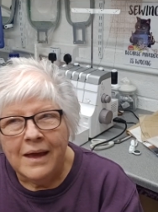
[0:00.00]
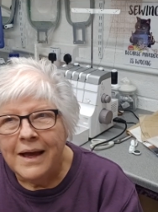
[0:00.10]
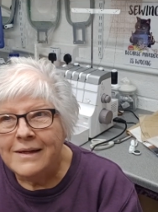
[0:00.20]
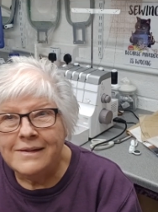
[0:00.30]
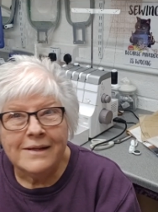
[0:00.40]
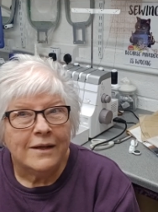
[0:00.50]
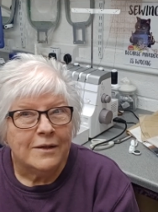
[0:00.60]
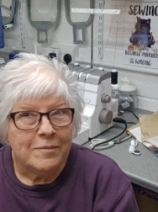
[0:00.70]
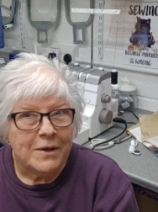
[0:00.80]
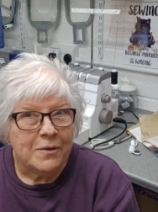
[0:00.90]
as Adele
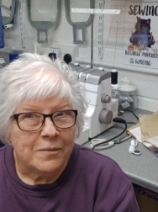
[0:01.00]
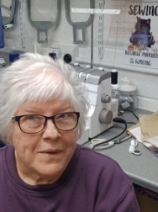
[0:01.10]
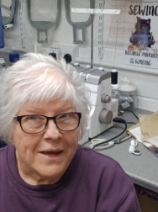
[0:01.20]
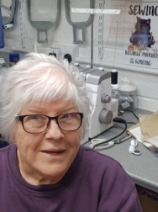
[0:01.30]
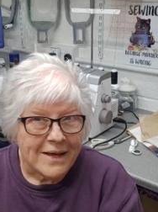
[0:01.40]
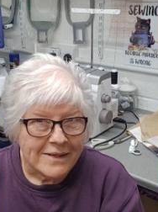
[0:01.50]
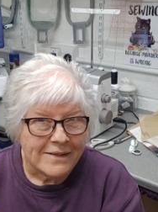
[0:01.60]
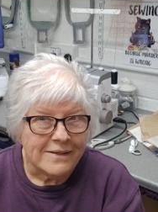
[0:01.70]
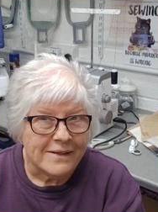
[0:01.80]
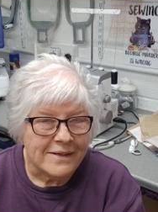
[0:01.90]
had been up there
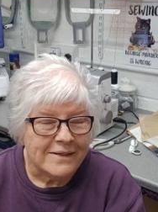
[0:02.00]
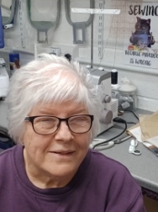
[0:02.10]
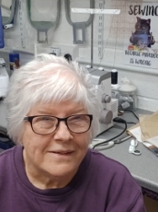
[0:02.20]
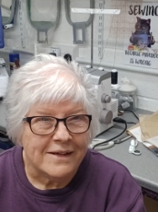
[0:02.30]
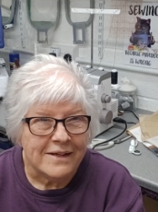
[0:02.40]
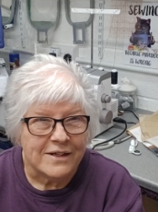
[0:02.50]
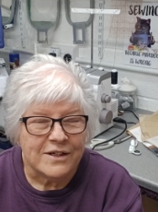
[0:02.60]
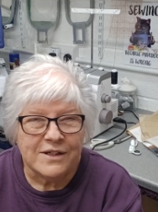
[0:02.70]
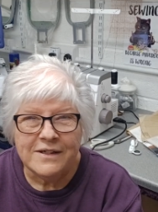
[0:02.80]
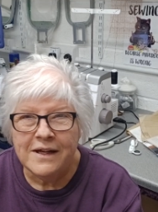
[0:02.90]
yesterday to see her,
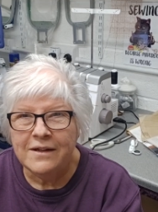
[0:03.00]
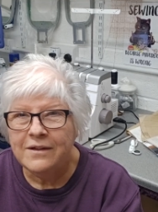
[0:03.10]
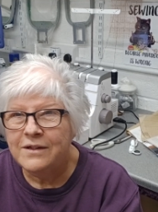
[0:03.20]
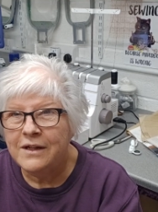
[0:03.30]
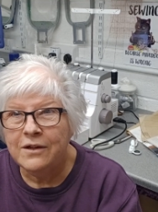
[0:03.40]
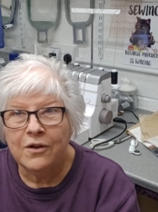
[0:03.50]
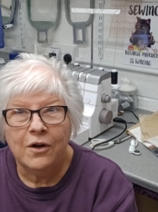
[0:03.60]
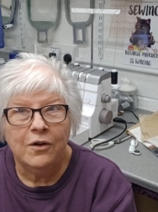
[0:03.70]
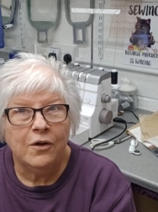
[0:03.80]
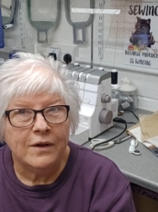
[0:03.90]
she said she hadn't got
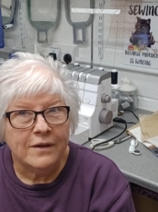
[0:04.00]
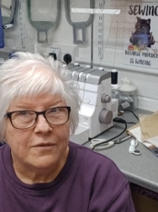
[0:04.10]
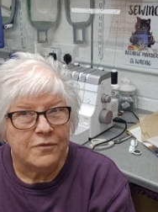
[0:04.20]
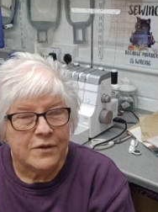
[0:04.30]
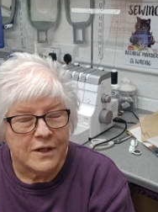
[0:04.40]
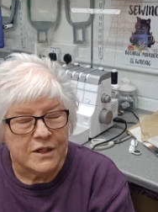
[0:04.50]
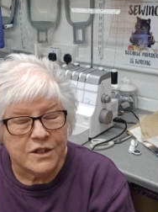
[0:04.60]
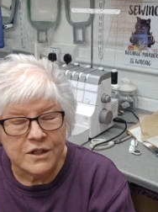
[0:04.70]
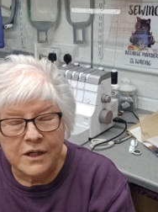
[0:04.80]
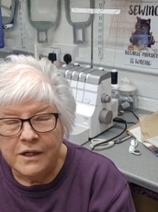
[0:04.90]
a lot in her
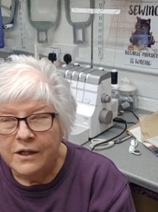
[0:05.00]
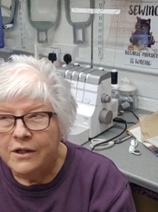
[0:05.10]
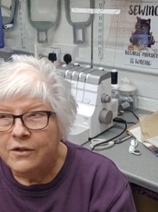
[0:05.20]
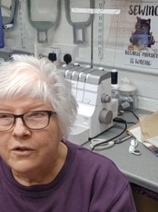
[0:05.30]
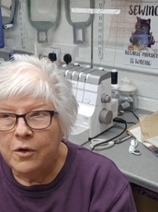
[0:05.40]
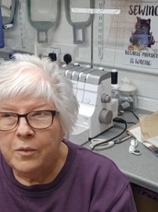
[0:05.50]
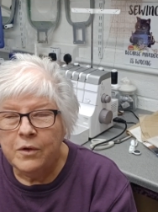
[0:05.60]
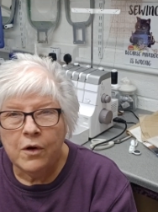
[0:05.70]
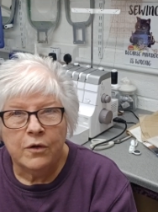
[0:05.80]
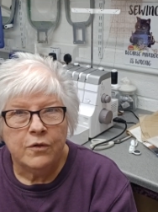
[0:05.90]
fridge, so we've
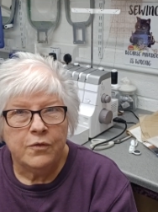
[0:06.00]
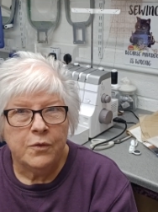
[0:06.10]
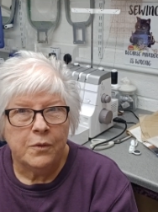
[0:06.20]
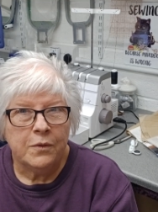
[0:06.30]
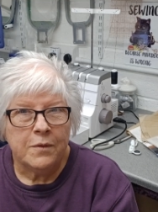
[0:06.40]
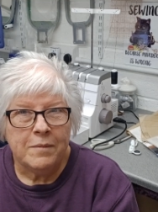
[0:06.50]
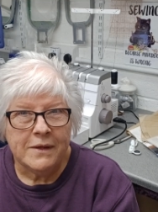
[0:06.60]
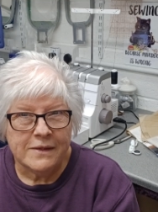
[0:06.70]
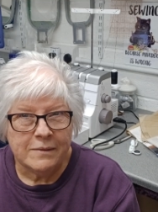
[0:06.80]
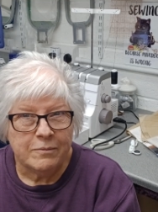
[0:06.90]
got her a few of the
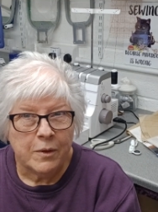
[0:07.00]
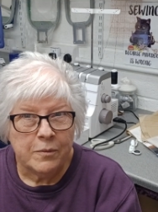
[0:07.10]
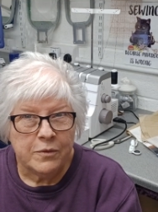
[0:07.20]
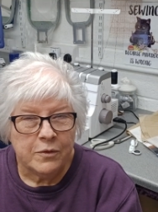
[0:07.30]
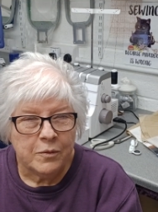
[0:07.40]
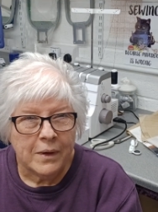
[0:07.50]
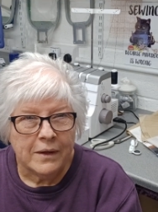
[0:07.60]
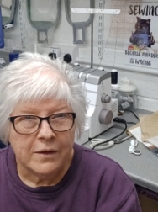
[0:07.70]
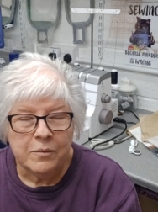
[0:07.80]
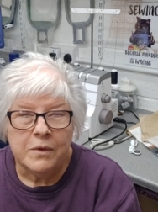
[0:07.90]
bits and bobs as well
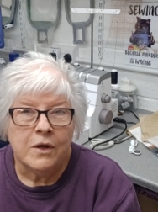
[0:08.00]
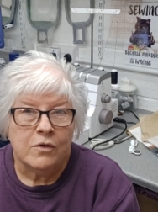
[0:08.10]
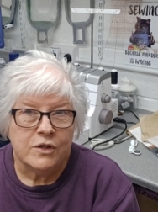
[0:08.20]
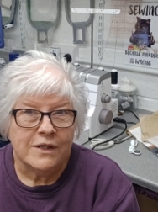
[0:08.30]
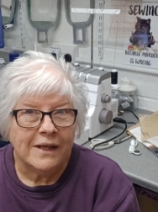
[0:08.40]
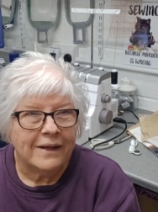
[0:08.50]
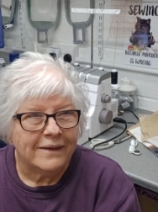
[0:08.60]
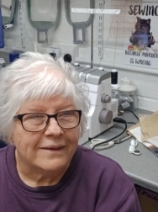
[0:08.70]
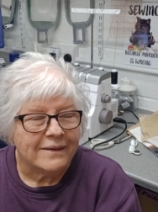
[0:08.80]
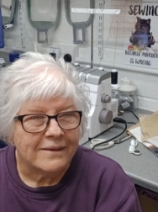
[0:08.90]
that we know she
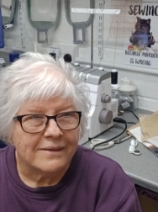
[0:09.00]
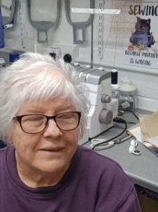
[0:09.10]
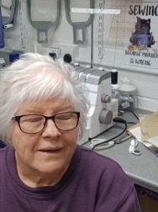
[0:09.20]
likes.